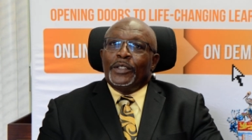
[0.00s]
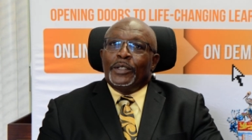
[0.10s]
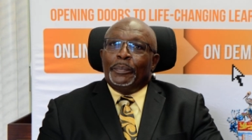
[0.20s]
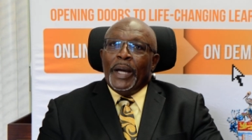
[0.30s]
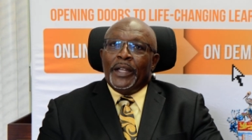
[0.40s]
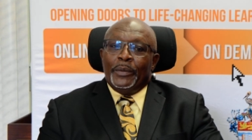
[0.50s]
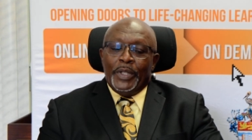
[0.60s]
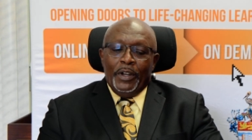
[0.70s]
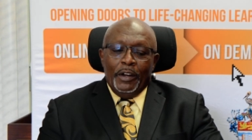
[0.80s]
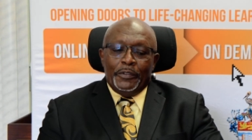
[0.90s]
to partner with
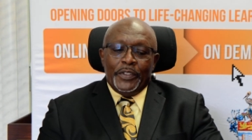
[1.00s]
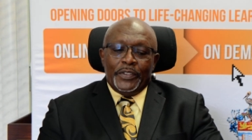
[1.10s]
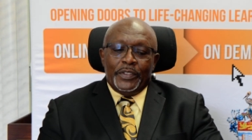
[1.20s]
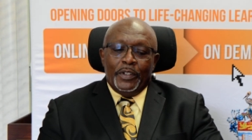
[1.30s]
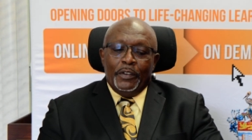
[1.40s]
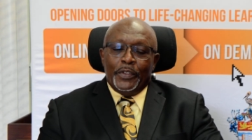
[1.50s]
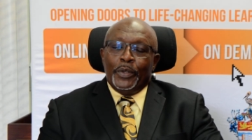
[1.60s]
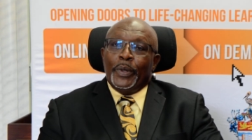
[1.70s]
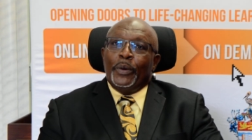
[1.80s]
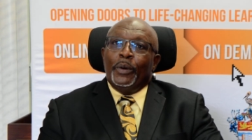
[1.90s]
the Office of the
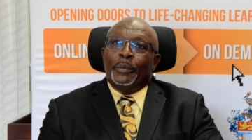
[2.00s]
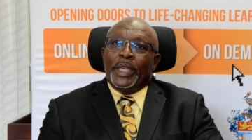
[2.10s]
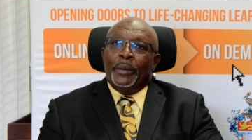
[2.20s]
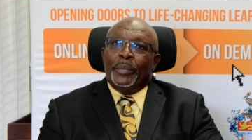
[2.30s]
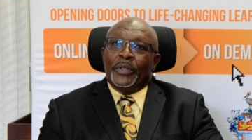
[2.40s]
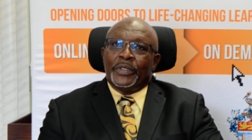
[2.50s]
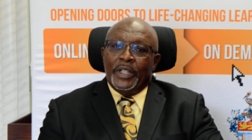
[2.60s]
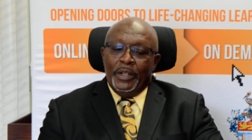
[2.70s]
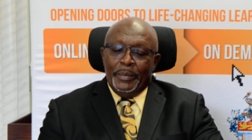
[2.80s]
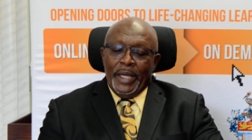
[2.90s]
UWI Open Campus
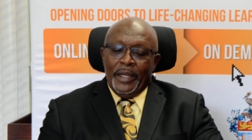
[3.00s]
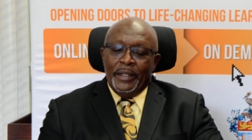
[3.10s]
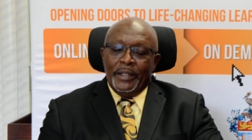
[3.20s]
alumni